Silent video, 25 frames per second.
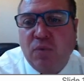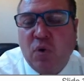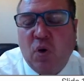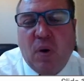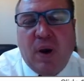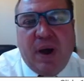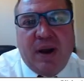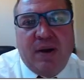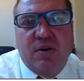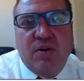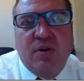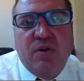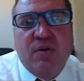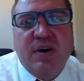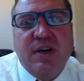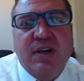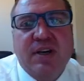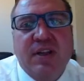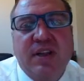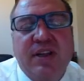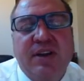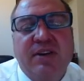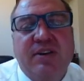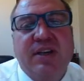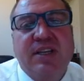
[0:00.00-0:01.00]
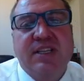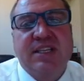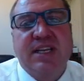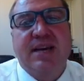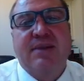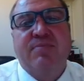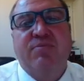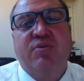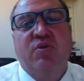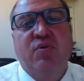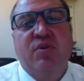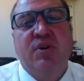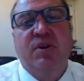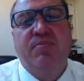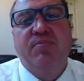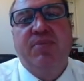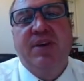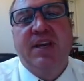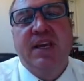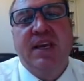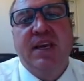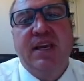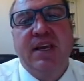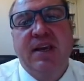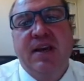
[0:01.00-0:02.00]
don't know, a clear example would
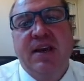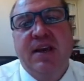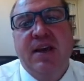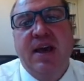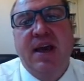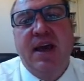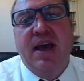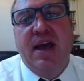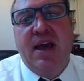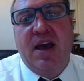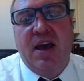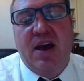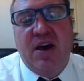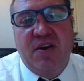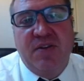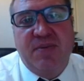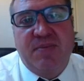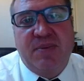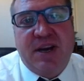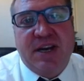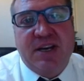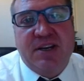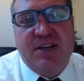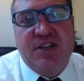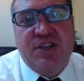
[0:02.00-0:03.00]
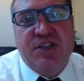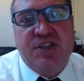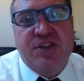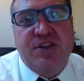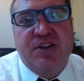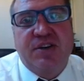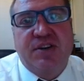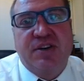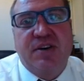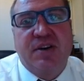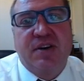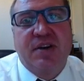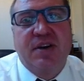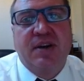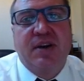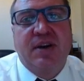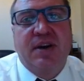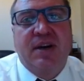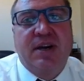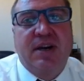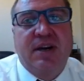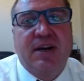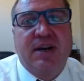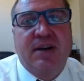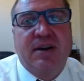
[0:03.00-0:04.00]
be a health practitioner
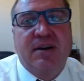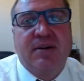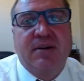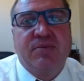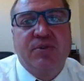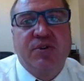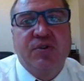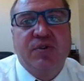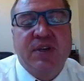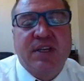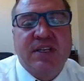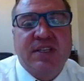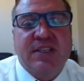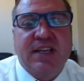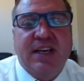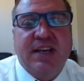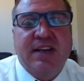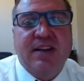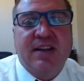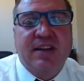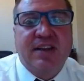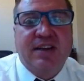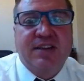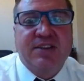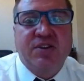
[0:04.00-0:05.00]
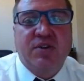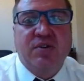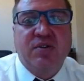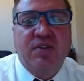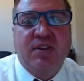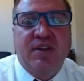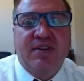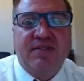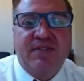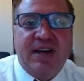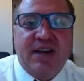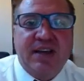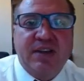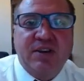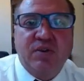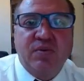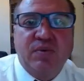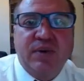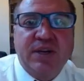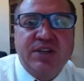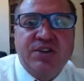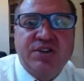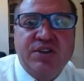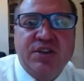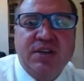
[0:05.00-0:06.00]
doing a psychological
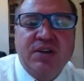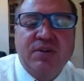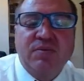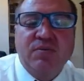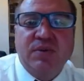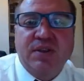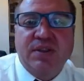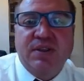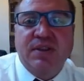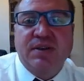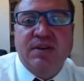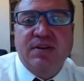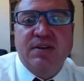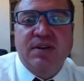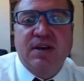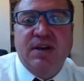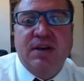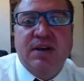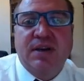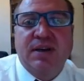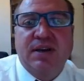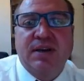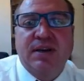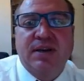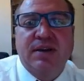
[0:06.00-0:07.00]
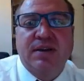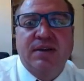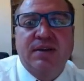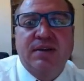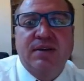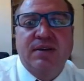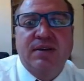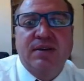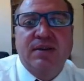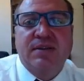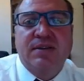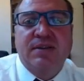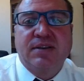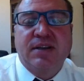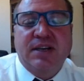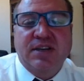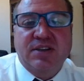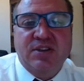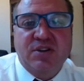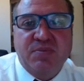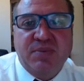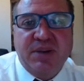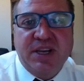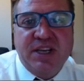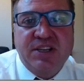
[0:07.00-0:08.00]
evaluation with a
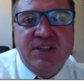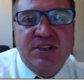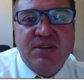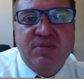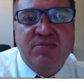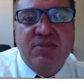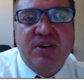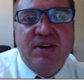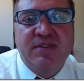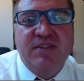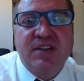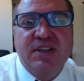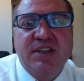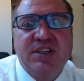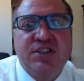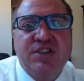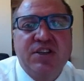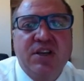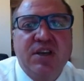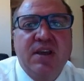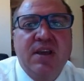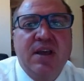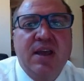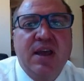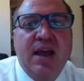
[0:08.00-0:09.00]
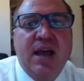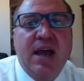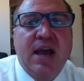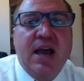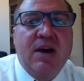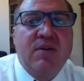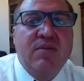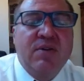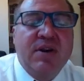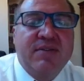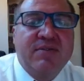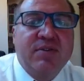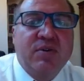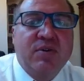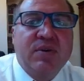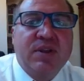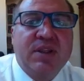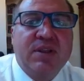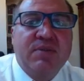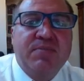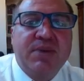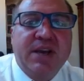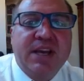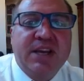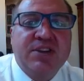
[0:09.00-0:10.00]
doctor-patient privilege. However,
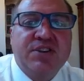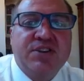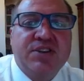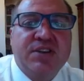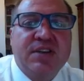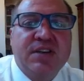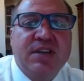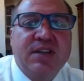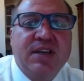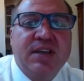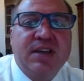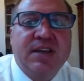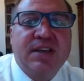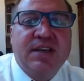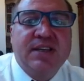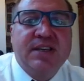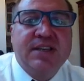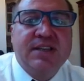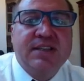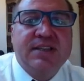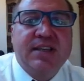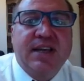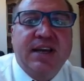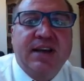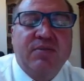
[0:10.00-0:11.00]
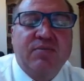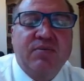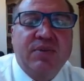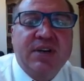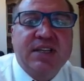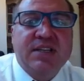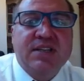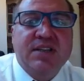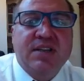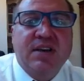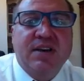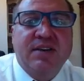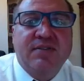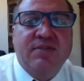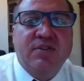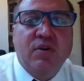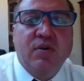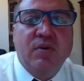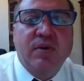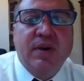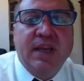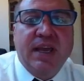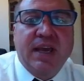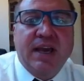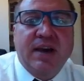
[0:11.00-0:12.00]
when the patient is at risk of
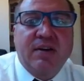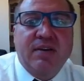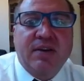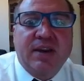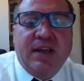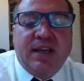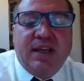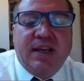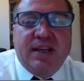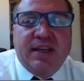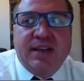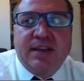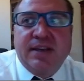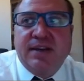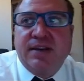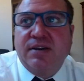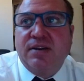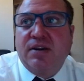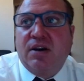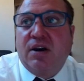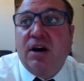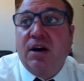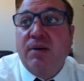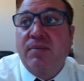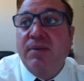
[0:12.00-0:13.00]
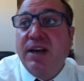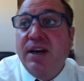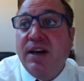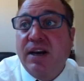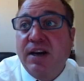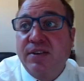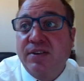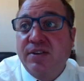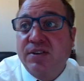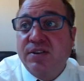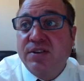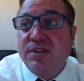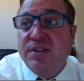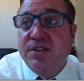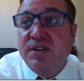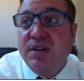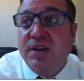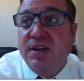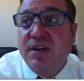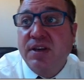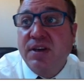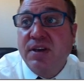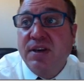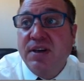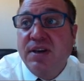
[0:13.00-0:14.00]
going out and harming others,